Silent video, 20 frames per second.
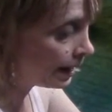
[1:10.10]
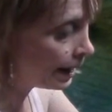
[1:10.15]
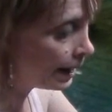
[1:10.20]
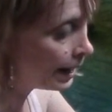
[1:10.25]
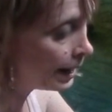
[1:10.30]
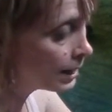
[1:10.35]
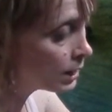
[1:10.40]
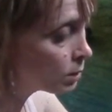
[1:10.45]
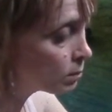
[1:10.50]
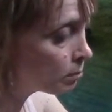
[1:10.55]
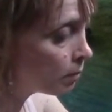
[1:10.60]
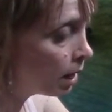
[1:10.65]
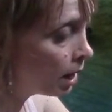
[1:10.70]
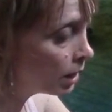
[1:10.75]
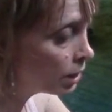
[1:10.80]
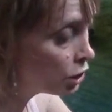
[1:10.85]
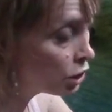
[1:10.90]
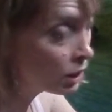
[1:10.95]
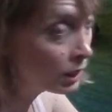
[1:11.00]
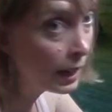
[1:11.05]
is
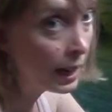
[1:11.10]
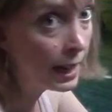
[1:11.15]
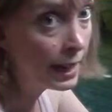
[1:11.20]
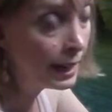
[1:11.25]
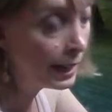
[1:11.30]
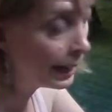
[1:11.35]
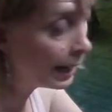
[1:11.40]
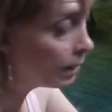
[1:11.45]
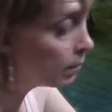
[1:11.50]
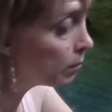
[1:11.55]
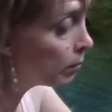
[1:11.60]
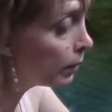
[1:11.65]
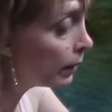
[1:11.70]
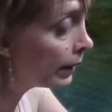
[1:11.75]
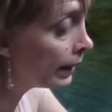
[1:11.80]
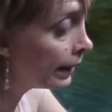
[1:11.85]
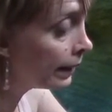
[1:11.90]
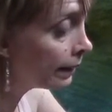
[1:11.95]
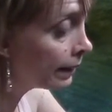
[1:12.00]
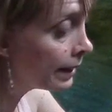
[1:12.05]
modulating and
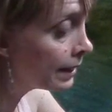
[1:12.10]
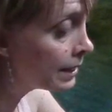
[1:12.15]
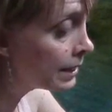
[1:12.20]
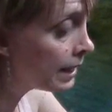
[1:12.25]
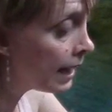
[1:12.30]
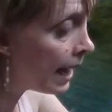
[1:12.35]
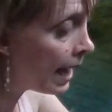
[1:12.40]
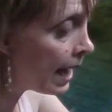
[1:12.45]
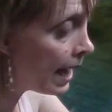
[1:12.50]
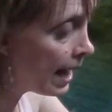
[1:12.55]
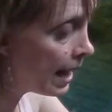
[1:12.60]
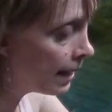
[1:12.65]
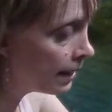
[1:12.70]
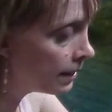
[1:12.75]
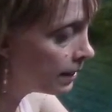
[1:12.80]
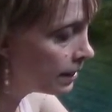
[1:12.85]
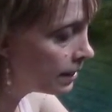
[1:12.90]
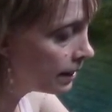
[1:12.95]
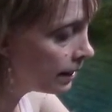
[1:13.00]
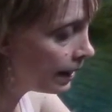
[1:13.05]
bringing this hand
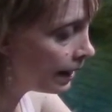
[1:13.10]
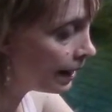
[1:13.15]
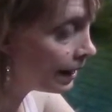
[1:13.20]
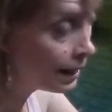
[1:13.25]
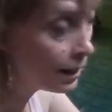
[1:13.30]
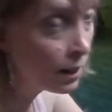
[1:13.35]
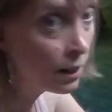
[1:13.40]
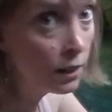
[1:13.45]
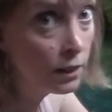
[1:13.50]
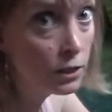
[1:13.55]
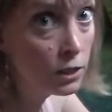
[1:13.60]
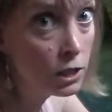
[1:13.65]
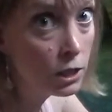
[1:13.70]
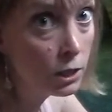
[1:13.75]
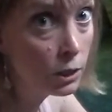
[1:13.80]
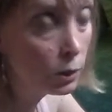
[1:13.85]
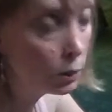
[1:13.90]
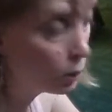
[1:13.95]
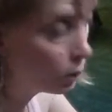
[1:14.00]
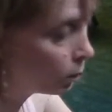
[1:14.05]
into
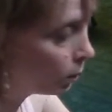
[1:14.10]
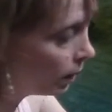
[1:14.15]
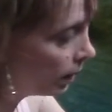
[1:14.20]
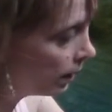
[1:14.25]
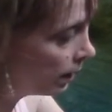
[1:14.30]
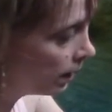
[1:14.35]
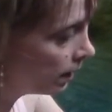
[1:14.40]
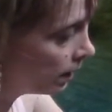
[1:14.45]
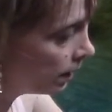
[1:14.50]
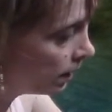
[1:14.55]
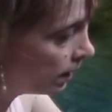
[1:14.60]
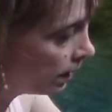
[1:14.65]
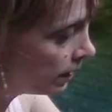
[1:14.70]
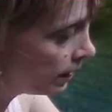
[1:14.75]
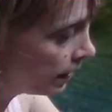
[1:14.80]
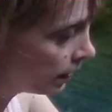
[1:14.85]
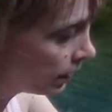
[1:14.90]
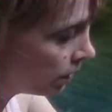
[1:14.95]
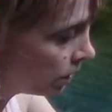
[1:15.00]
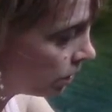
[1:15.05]
where her
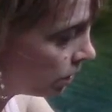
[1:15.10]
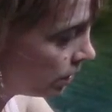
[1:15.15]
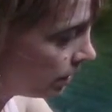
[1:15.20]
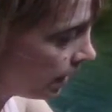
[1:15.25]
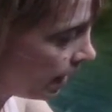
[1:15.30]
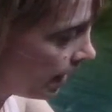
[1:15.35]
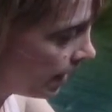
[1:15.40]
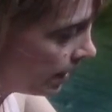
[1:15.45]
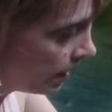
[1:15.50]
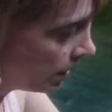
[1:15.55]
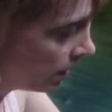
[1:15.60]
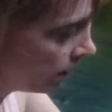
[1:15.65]
adductor's tight.